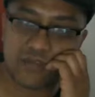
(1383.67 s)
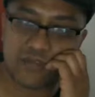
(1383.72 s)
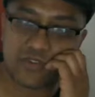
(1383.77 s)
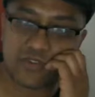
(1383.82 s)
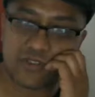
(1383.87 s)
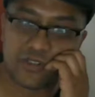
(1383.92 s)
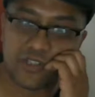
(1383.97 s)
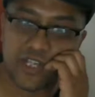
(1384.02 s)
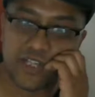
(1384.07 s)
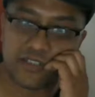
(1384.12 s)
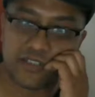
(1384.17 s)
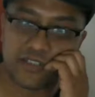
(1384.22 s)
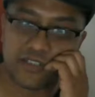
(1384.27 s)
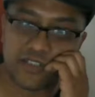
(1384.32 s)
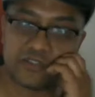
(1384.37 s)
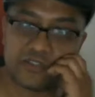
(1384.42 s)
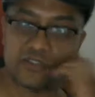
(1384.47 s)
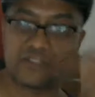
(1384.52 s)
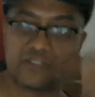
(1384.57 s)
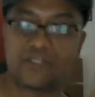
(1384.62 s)
certain I
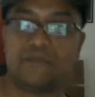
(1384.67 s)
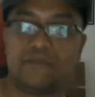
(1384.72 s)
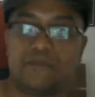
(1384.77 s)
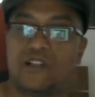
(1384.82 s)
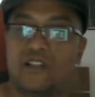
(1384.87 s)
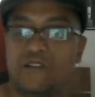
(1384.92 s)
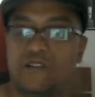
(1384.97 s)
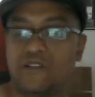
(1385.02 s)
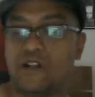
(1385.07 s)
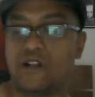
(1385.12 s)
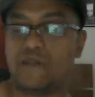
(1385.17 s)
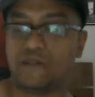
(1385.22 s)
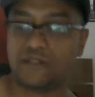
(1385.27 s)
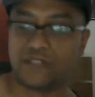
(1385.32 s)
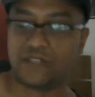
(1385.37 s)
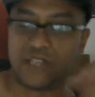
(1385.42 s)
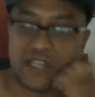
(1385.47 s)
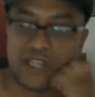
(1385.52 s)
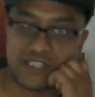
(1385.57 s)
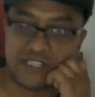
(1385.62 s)
exist, or something along
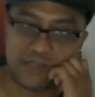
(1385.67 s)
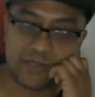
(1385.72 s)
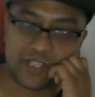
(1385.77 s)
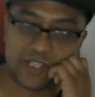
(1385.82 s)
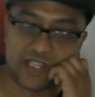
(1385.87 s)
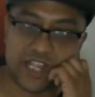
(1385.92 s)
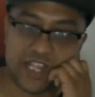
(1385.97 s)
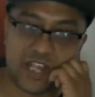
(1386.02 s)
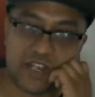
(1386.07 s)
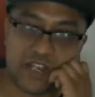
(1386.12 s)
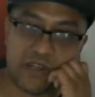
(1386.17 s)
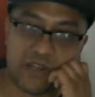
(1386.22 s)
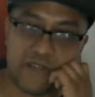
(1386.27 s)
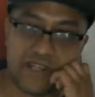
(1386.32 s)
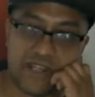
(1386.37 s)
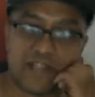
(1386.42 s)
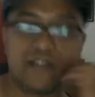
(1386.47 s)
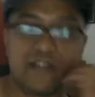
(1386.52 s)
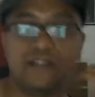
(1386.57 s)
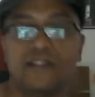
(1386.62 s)
those lines, they'll be like, how do you know
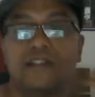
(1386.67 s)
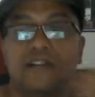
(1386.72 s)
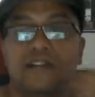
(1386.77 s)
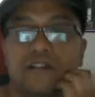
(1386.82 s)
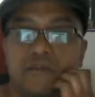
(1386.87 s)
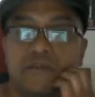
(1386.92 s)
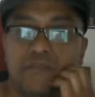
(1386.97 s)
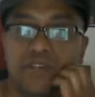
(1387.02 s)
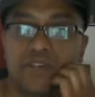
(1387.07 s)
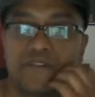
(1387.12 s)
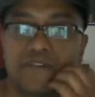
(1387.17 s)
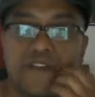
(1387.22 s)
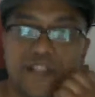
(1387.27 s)
that? But if I